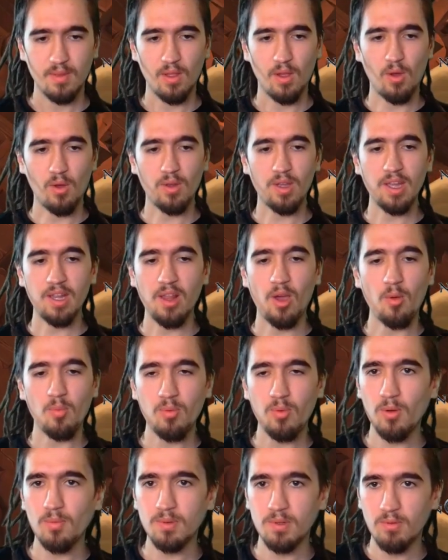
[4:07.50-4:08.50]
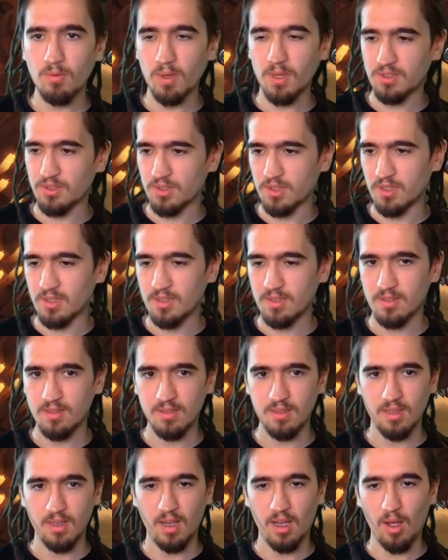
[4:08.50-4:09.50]
Okay, now proper question.
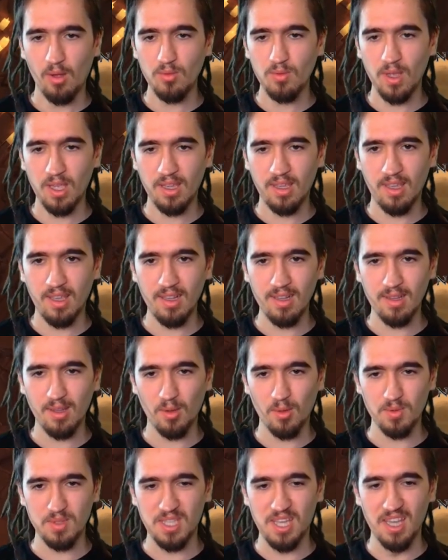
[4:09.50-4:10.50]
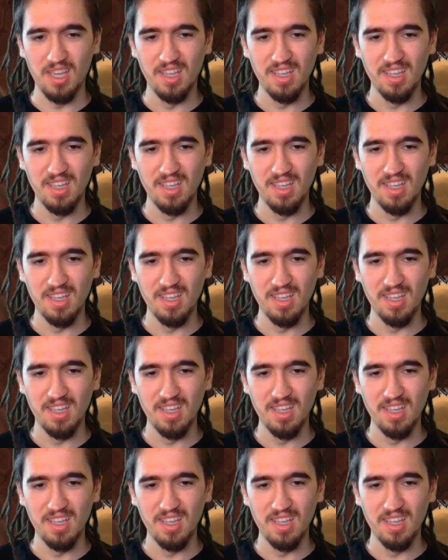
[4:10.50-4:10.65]
How do I kill those?